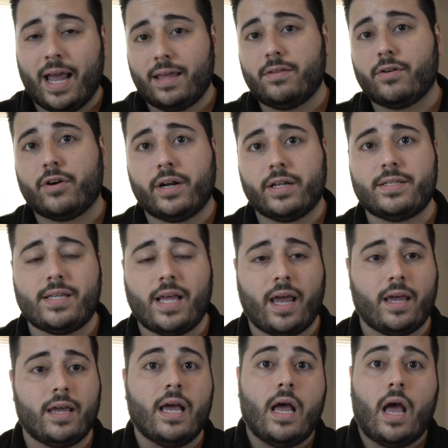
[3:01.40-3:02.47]
and they're going to
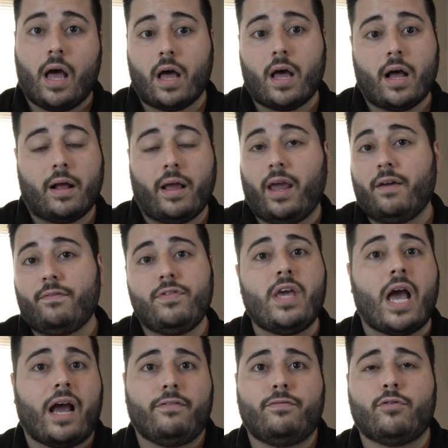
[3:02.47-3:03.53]
say, uh, if
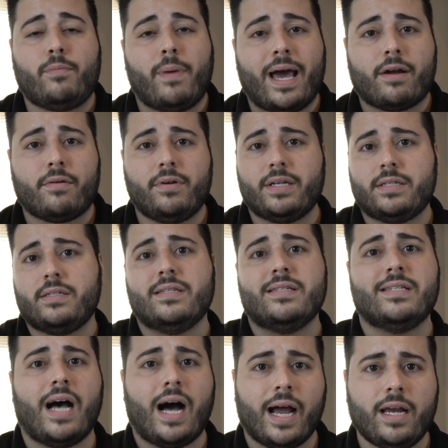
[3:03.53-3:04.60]
the iPhone battery is
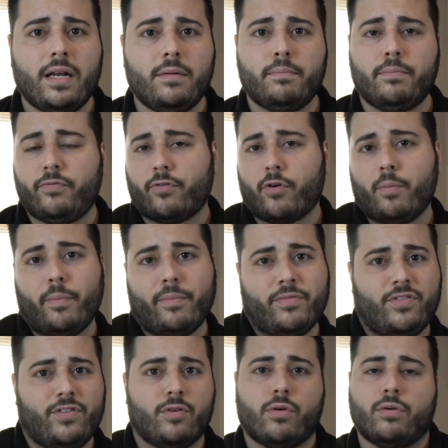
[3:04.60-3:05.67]
designed from
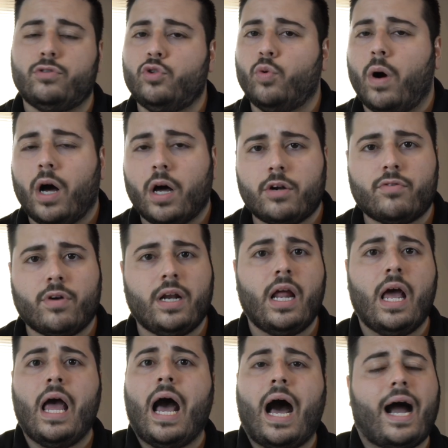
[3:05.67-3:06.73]
0 to
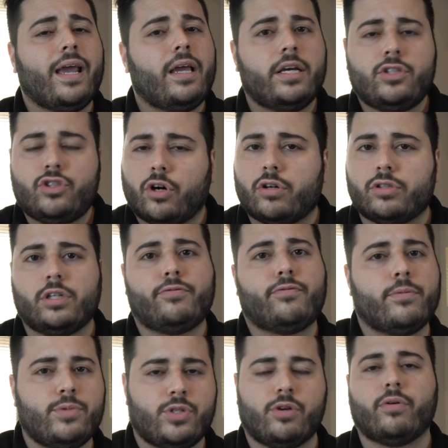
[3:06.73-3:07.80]
100, I can charge it
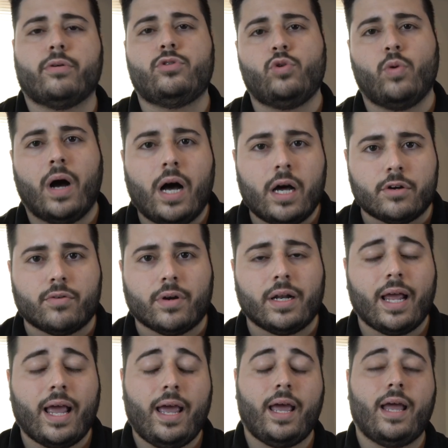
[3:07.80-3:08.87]
from 0 to
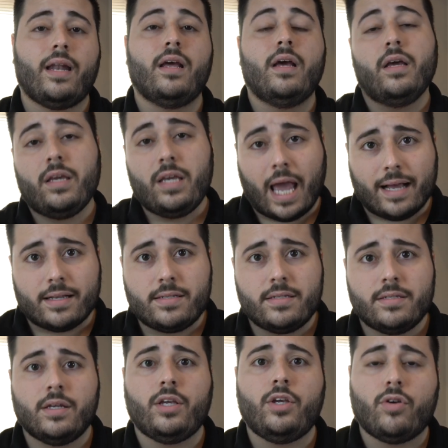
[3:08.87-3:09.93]
100. And
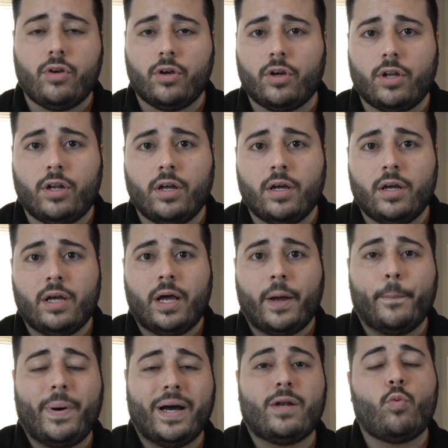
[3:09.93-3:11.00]
yes, you could,
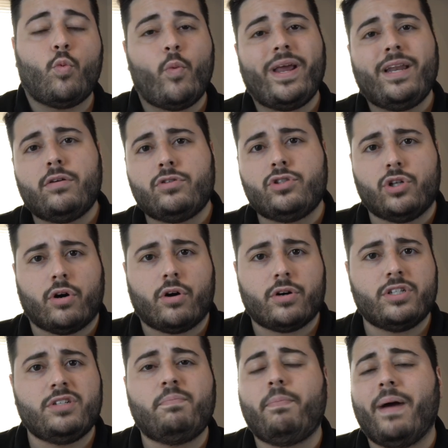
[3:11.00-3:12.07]
but when you
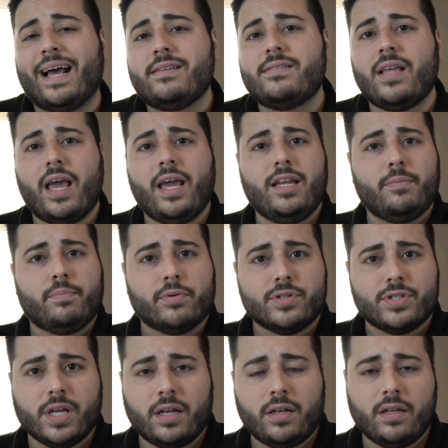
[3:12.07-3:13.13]
charge past
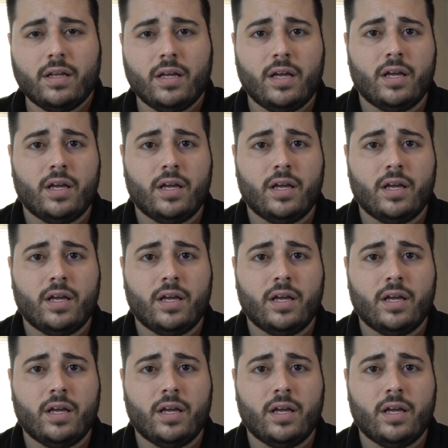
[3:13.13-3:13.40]
80%,